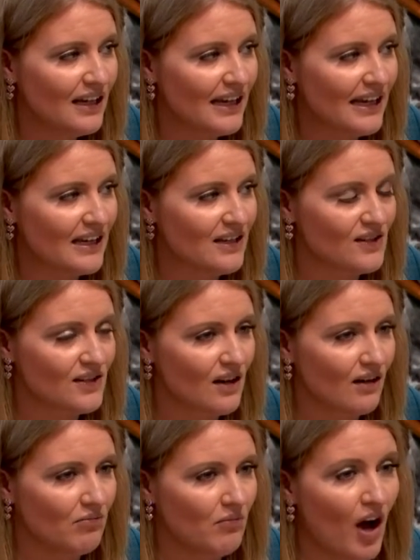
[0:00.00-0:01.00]
is
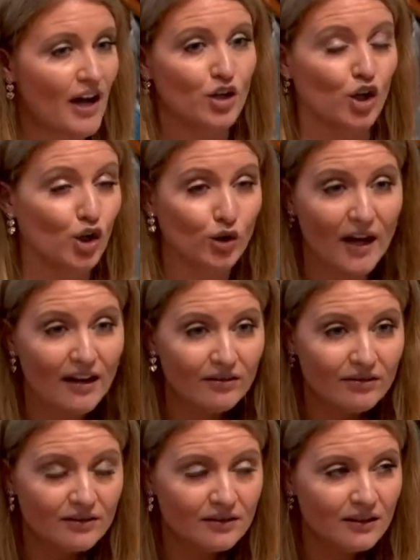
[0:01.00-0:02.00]
unheard of.